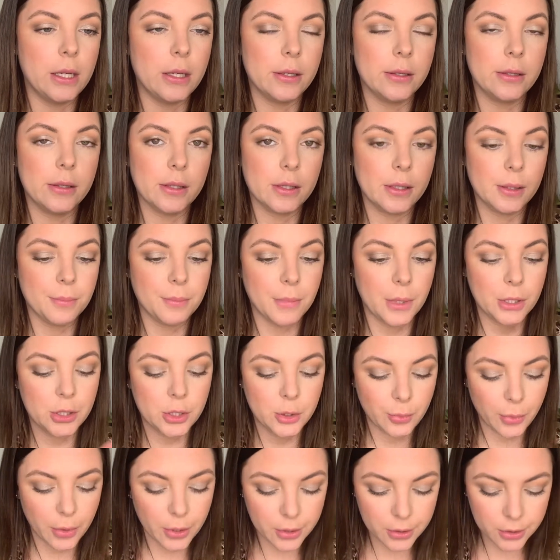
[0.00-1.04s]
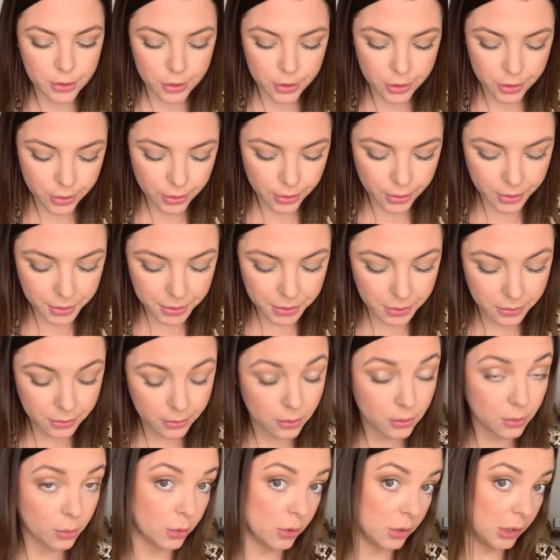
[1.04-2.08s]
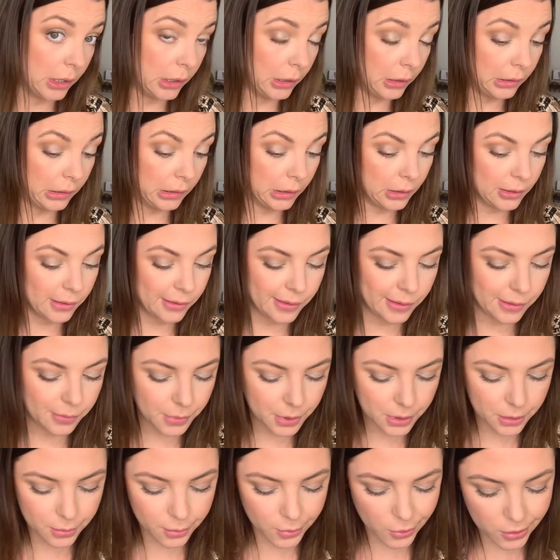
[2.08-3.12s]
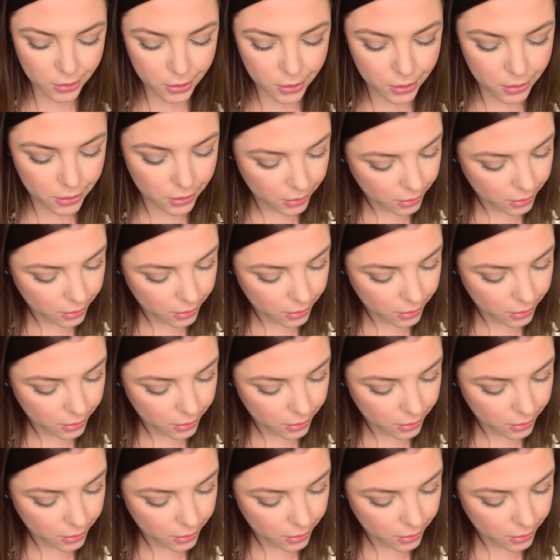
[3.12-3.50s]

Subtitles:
smudge brush, which I don't think is a smudge brush.